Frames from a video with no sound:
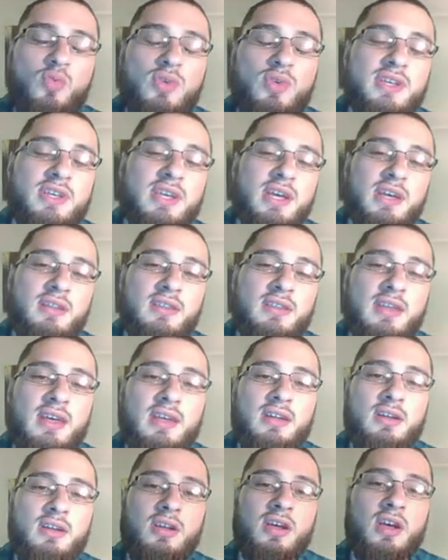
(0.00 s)
we can
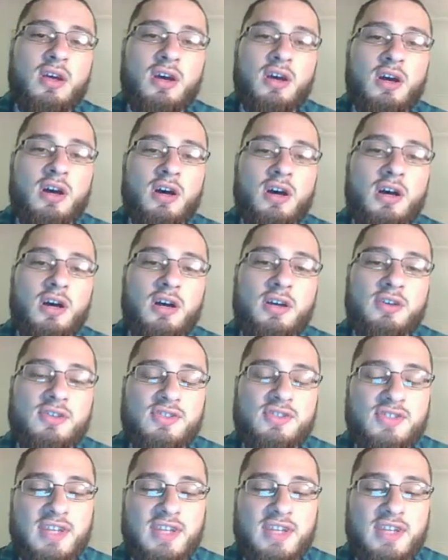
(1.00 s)
then uh,